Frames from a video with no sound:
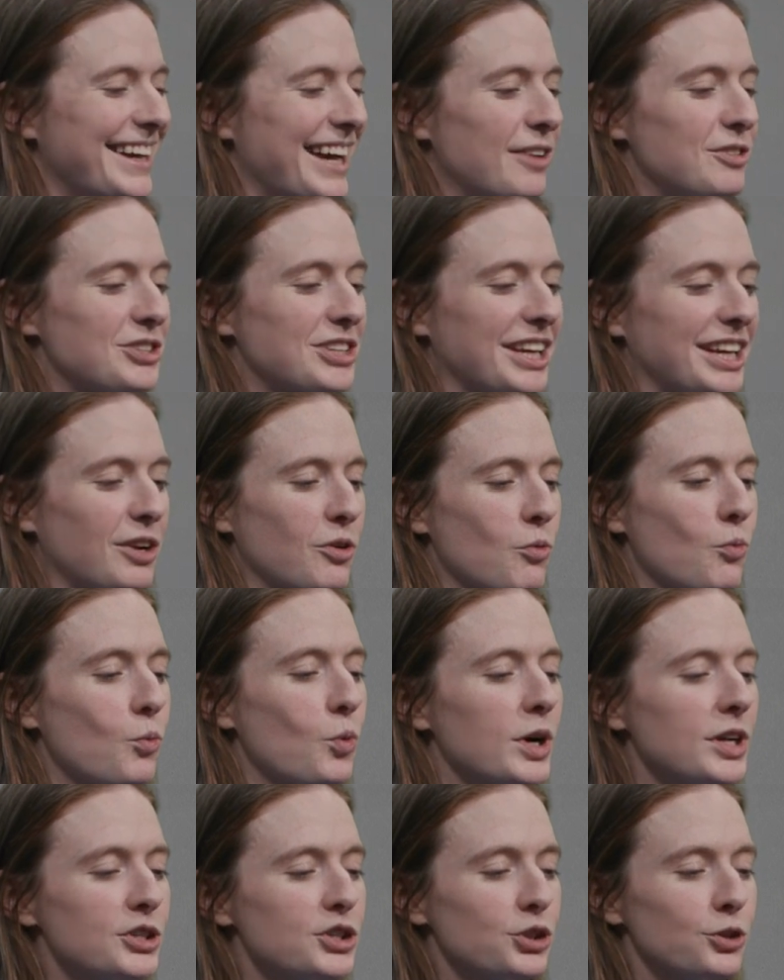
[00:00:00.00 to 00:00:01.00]
I'm just kidding.
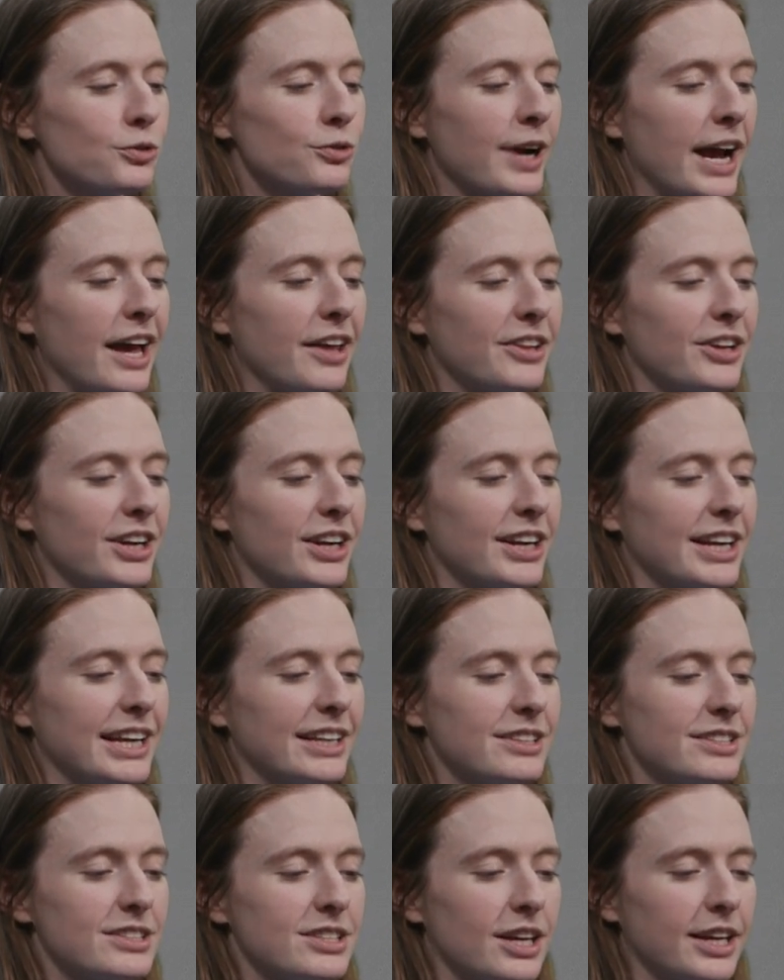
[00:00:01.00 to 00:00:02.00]
Would you rather
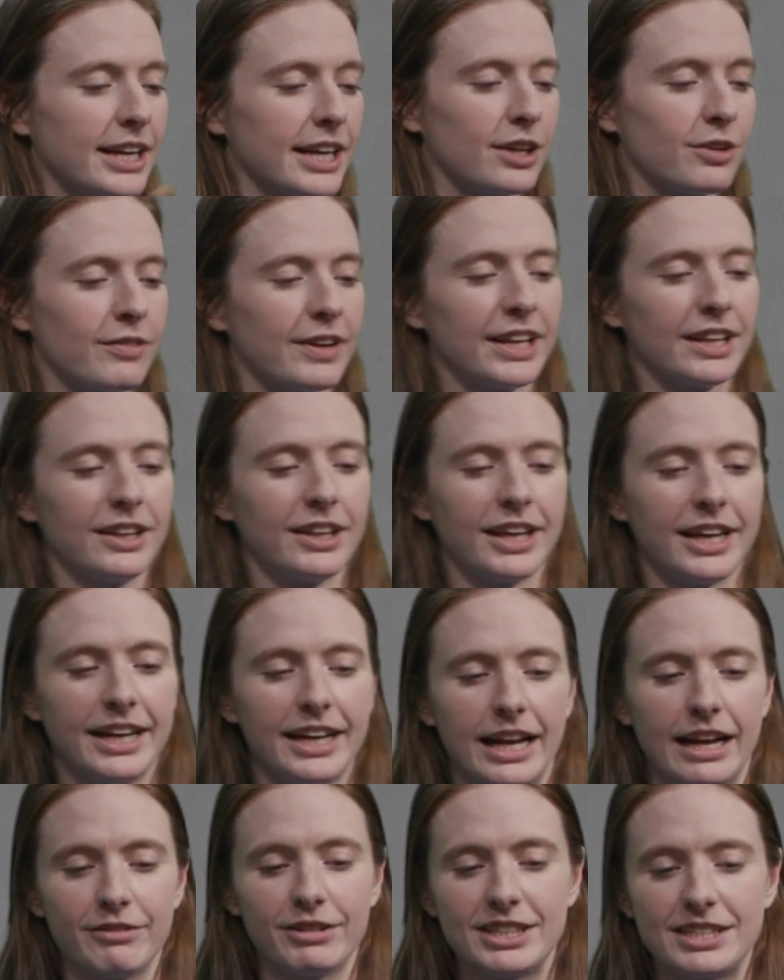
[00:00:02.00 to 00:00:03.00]
get stuck at a red
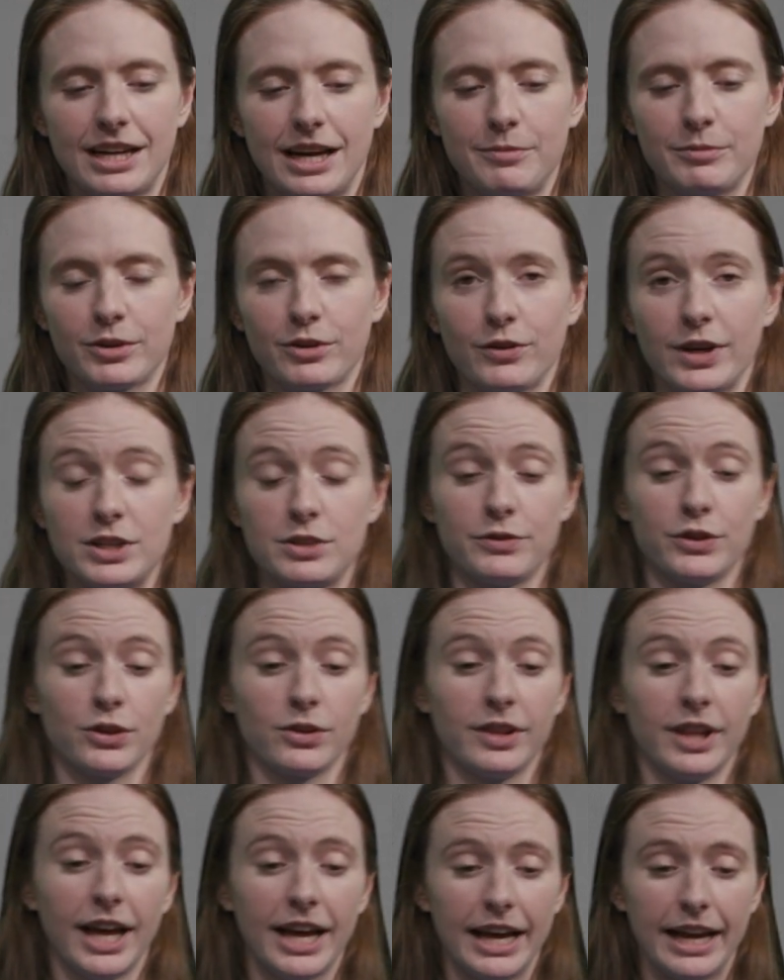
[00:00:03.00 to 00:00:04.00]
light every time for the rest of
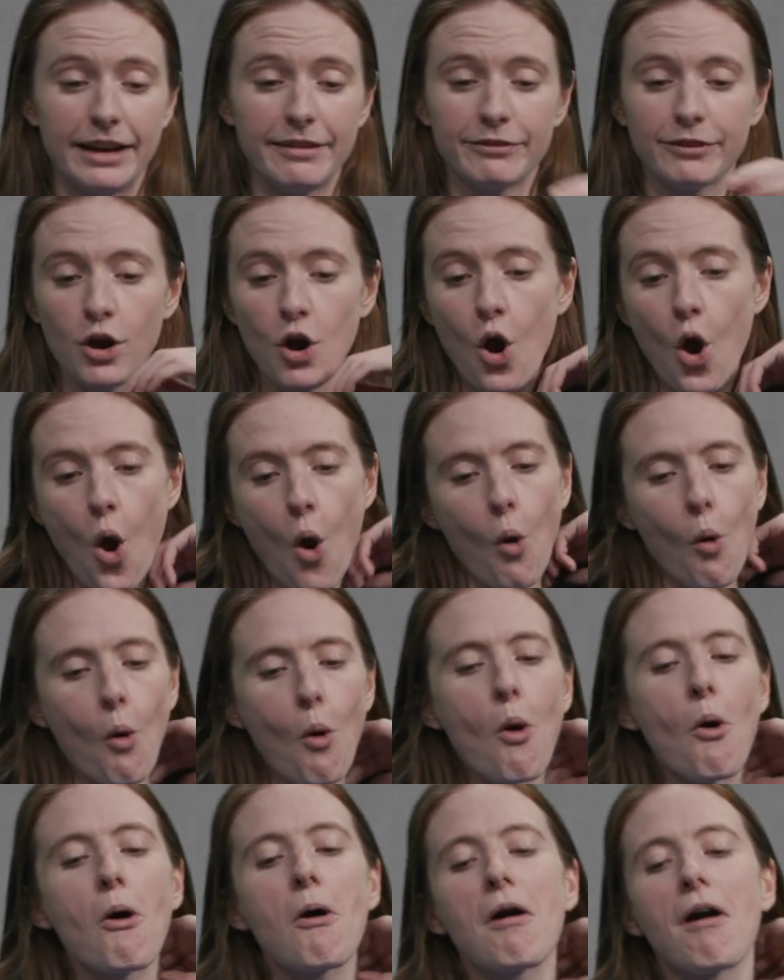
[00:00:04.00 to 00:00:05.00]
your life
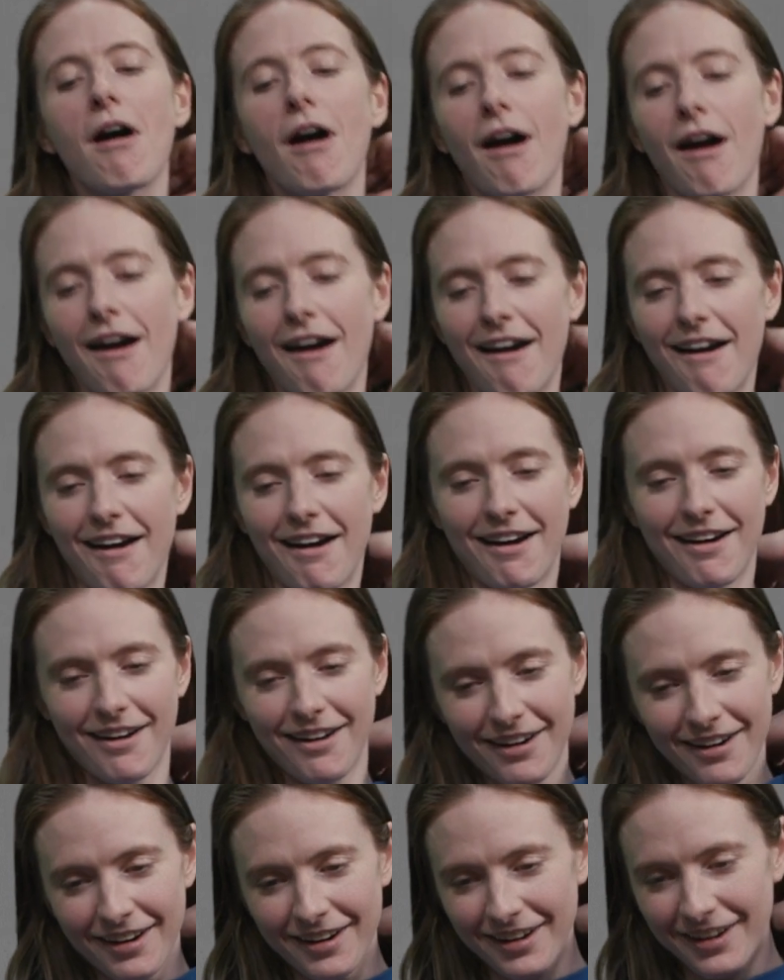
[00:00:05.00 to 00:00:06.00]

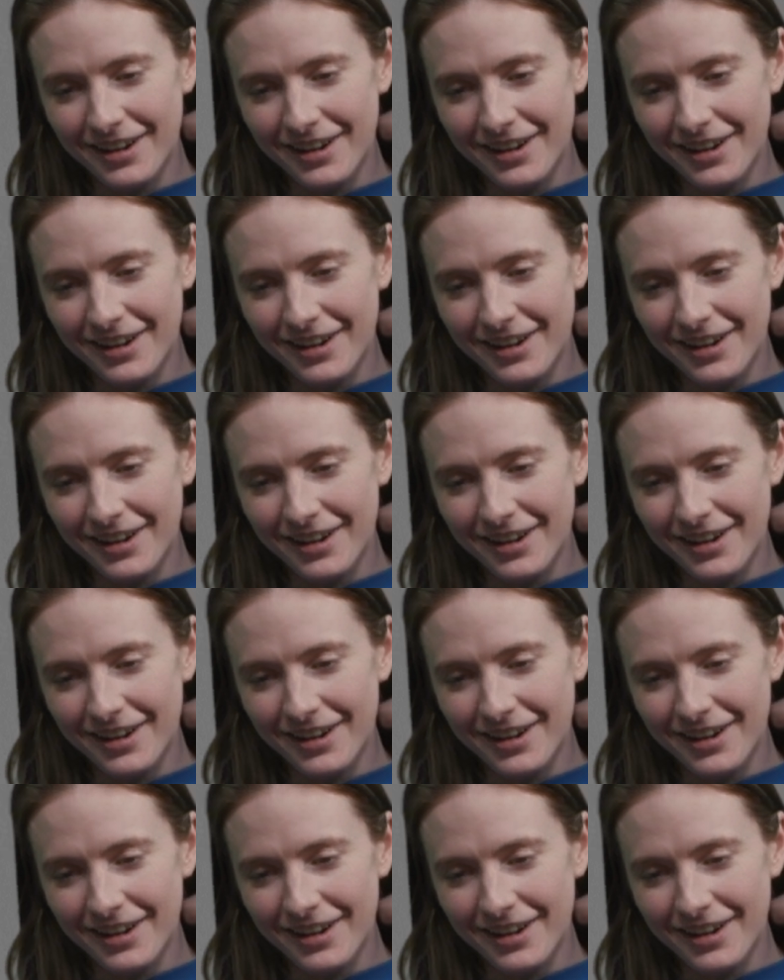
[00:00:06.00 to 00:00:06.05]
or